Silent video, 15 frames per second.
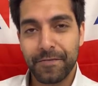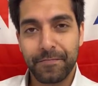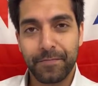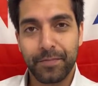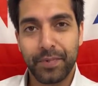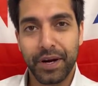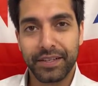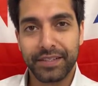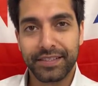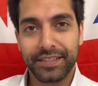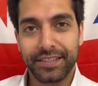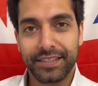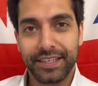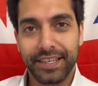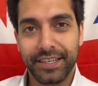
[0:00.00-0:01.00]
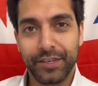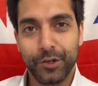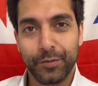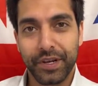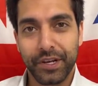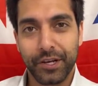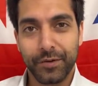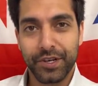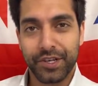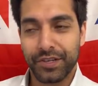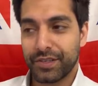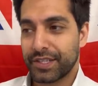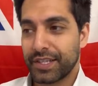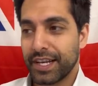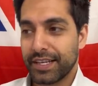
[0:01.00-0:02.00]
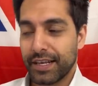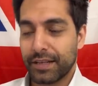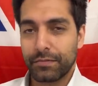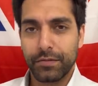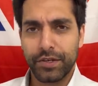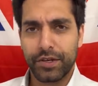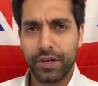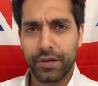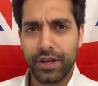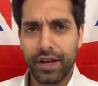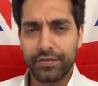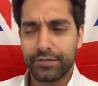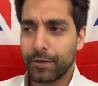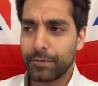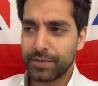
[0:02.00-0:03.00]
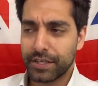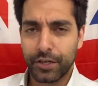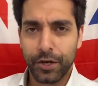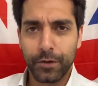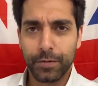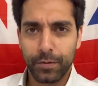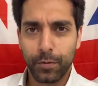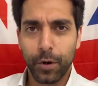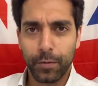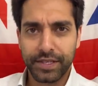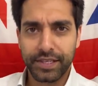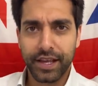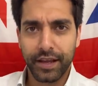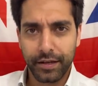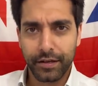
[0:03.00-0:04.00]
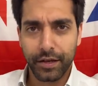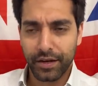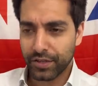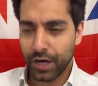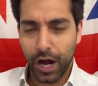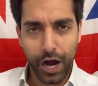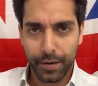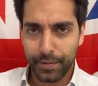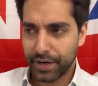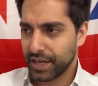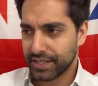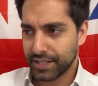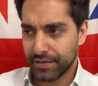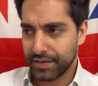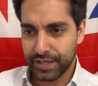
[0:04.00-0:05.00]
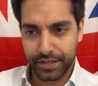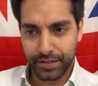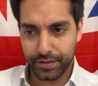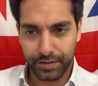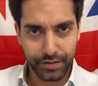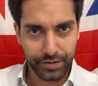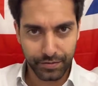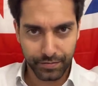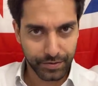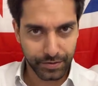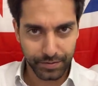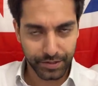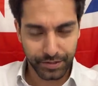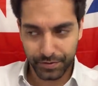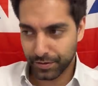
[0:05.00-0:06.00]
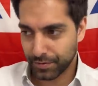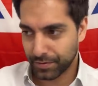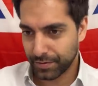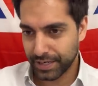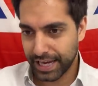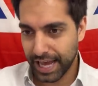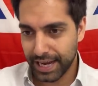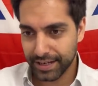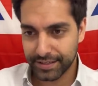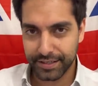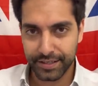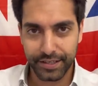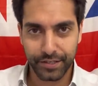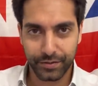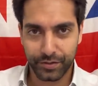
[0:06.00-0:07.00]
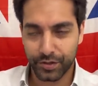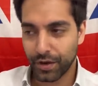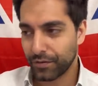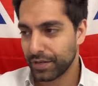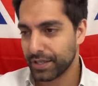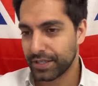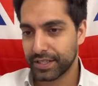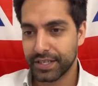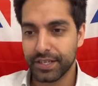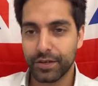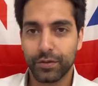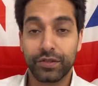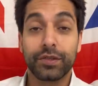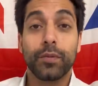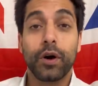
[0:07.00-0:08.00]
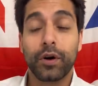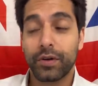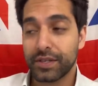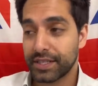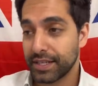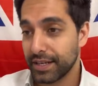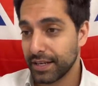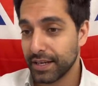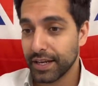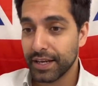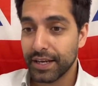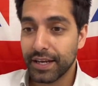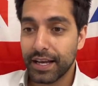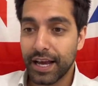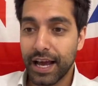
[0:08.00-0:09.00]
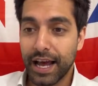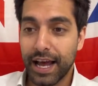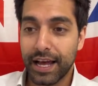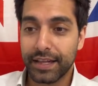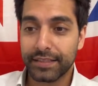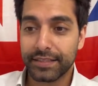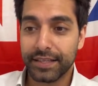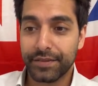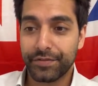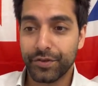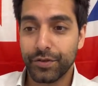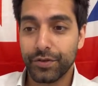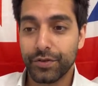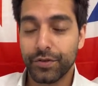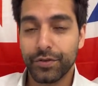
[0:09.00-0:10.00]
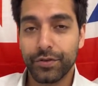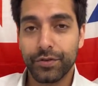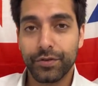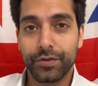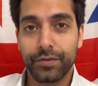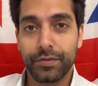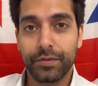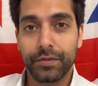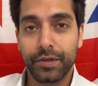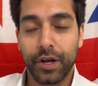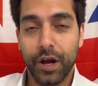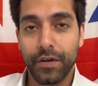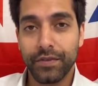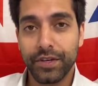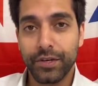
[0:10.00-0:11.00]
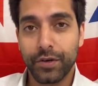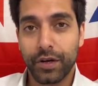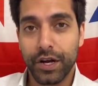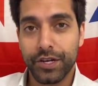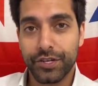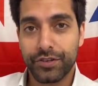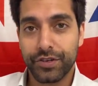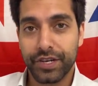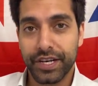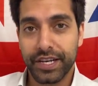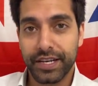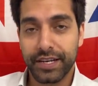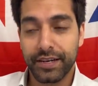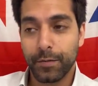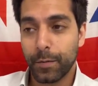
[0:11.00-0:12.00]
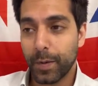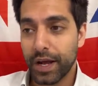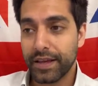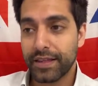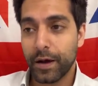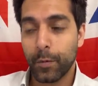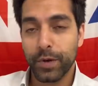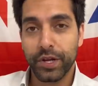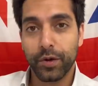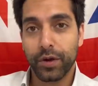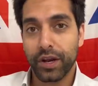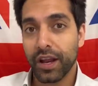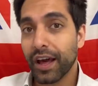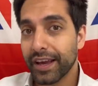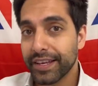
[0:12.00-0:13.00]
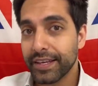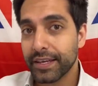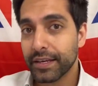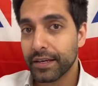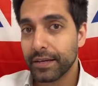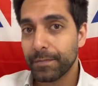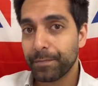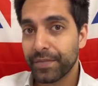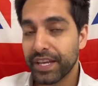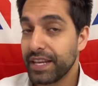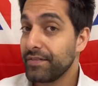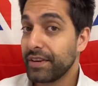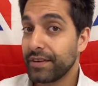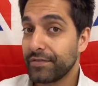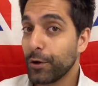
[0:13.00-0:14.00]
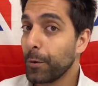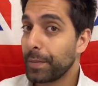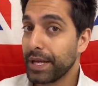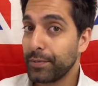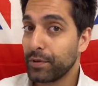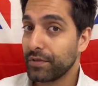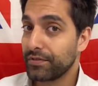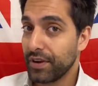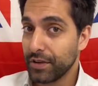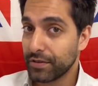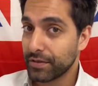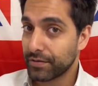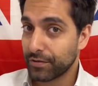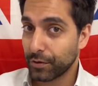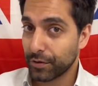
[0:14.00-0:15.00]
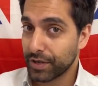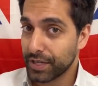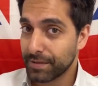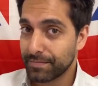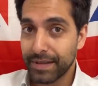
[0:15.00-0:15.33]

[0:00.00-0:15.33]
But the European Commission say that, well, you can't. You have to obviously go with what we say. You have to harmonize everything. You know, your legality, your sovereignty, your democracy. And if you govern your country in a way that we don't like, even if your people voted for it,